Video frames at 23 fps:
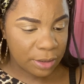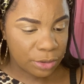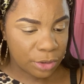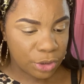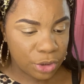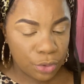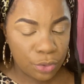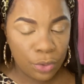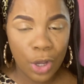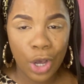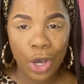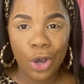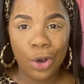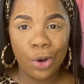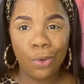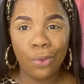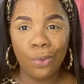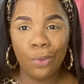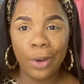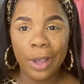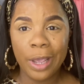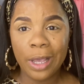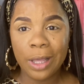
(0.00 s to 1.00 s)
do a
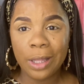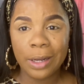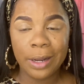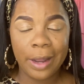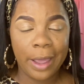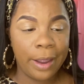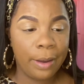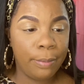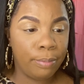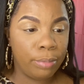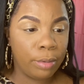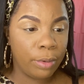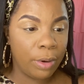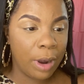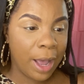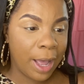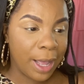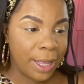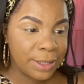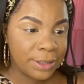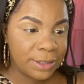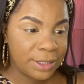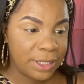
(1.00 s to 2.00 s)
quick like
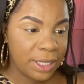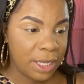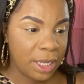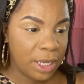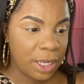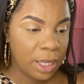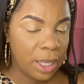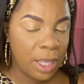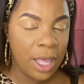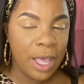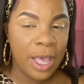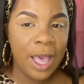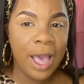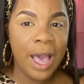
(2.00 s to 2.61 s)
bronzing.